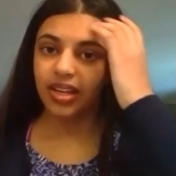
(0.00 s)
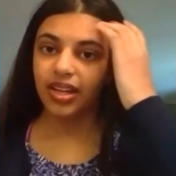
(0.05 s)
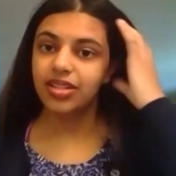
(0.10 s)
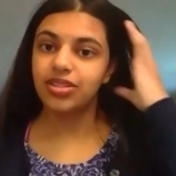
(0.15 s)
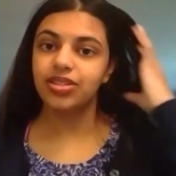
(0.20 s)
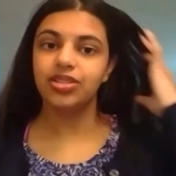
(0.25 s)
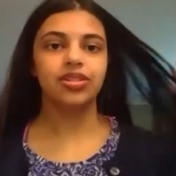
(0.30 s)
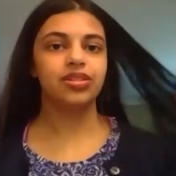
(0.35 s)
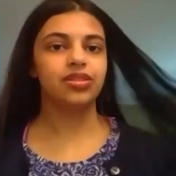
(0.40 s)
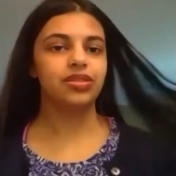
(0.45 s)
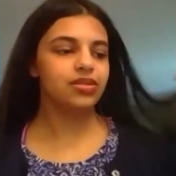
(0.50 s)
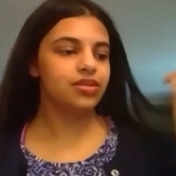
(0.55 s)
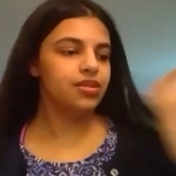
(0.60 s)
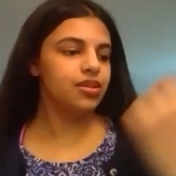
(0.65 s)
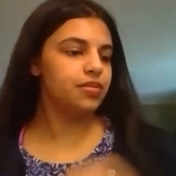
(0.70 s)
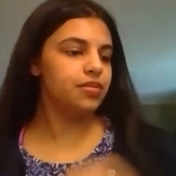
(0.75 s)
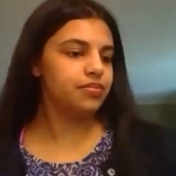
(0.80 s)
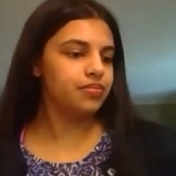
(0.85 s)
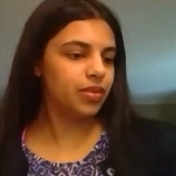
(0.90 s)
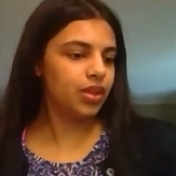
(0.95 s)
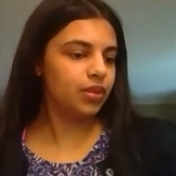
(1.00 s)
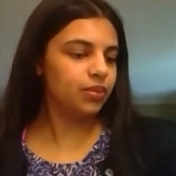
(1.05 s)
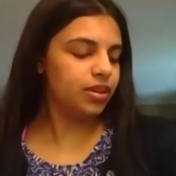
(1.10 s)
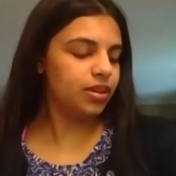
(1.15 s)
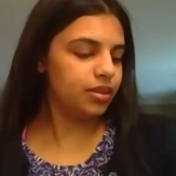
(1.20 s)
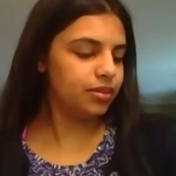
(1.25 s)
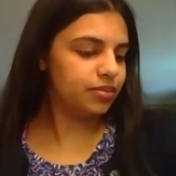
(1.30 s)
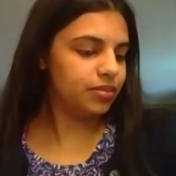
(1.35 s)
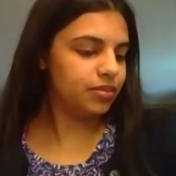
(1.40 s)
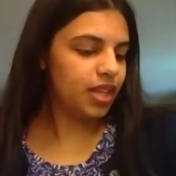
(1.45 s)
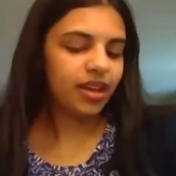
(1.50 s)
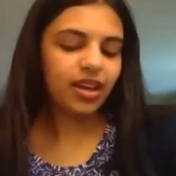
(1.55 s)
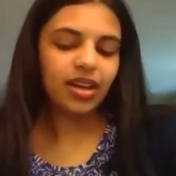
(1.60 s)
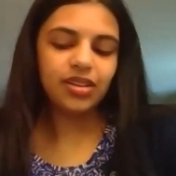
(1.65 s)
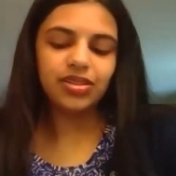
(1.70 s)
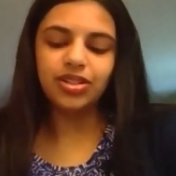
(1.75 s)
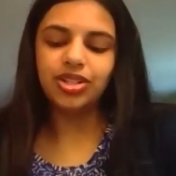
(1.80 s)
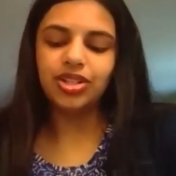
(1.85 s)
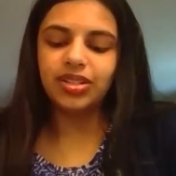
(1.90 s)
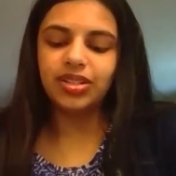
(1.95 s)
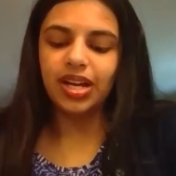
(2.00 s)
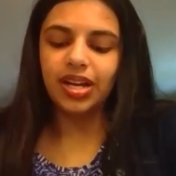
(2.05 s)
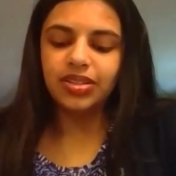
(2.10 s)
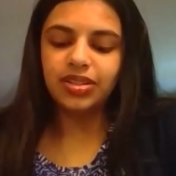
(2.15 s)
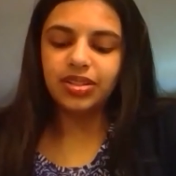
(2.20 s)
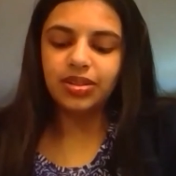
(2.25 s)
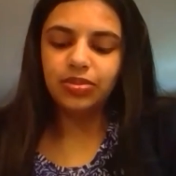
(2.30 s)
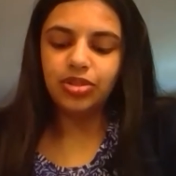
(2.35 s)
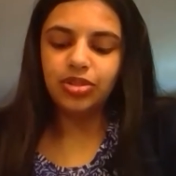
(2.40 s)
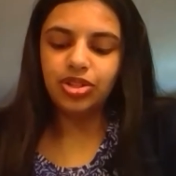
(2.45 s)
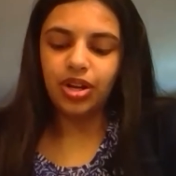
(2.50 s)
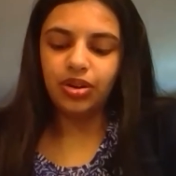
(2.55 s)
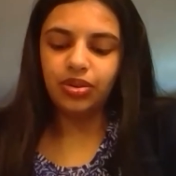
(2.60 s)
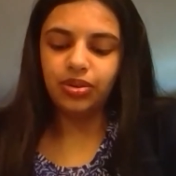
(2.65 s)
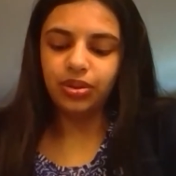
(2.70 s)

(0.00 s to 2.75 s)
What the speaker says: ask just I guess I'll just ask some general